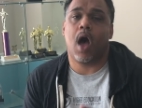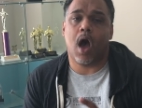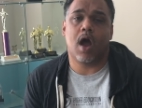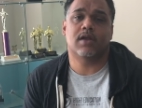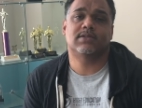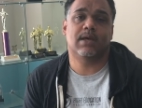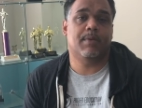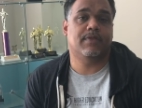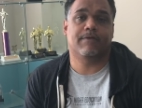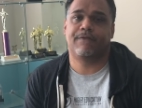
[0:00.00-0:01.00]
are some
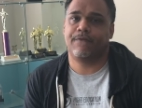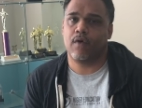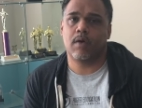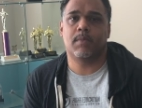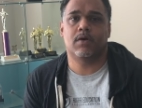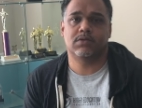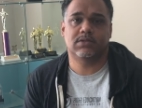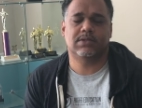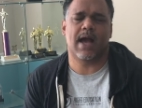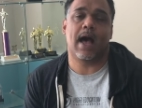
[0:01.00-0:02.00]
of the foremost
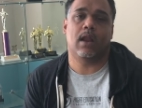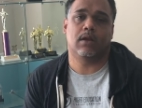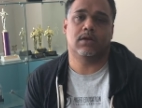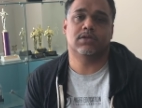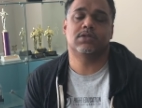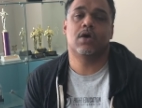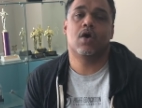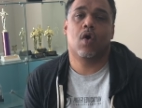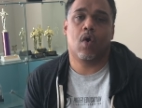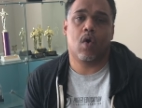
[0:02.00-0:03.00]
scholars
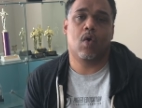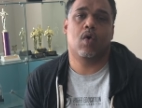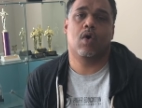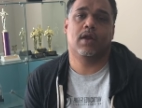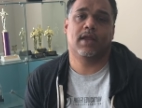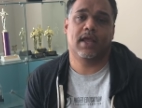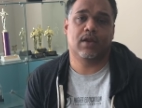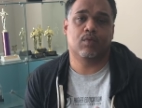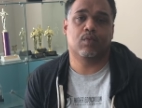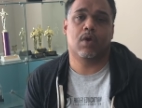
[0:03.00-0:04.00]
on
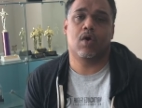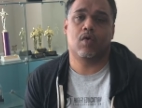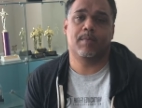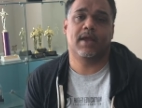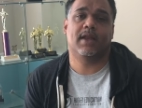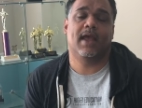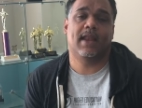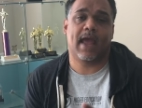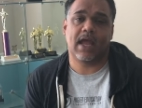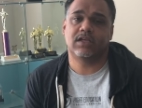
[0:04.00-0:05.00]
enrollment and
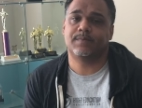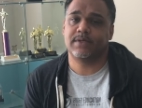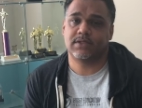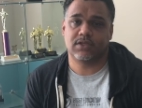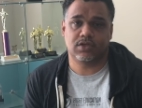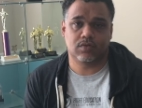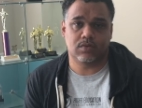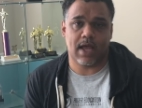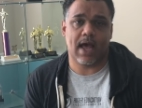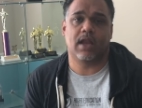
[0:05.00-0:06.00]
HBCU
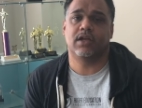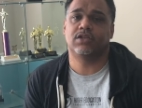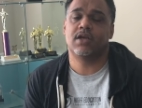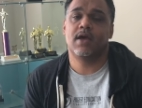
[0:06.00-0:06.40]
knowledge